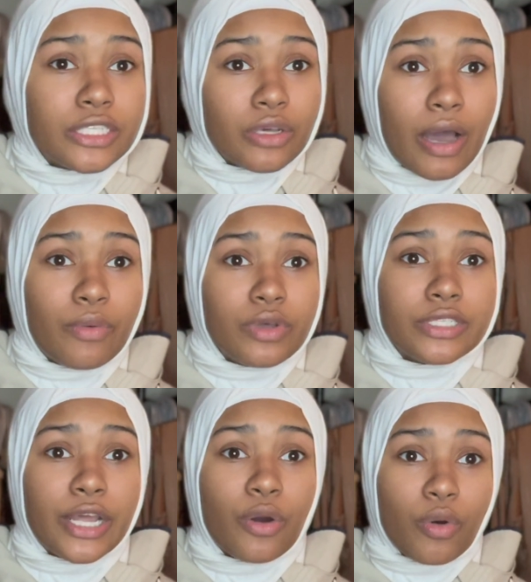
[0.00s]
So I will
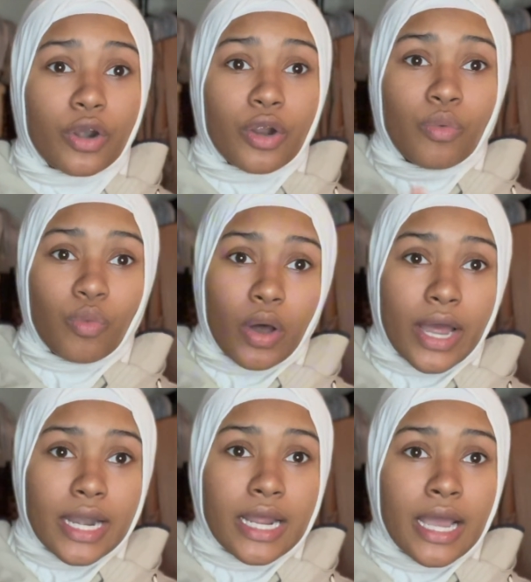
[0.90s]
say order
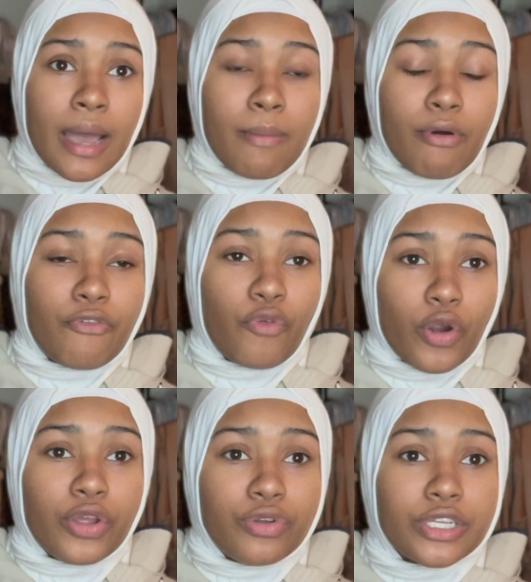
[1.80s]
one before
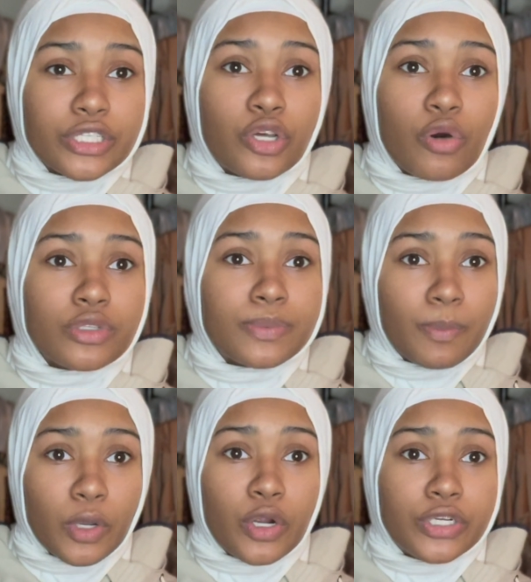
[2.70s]
you just go
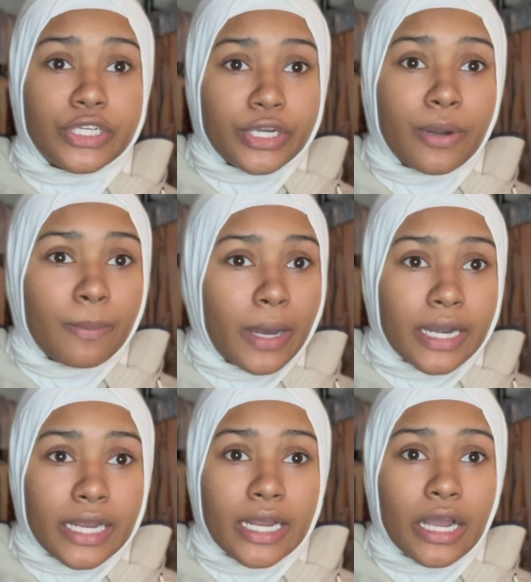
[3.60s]
splurging your
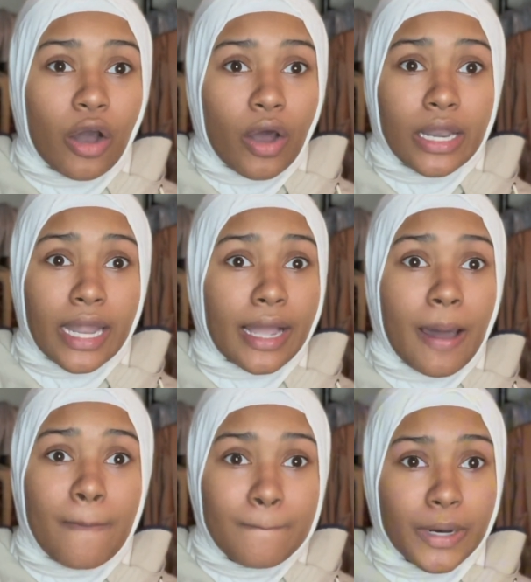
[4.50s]
money on like
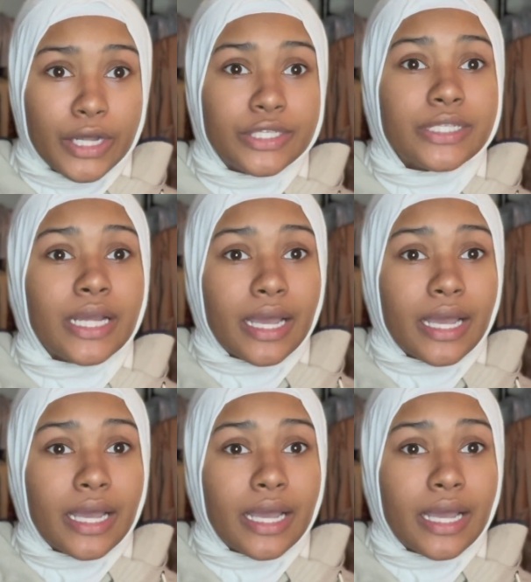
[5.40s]
a bunch.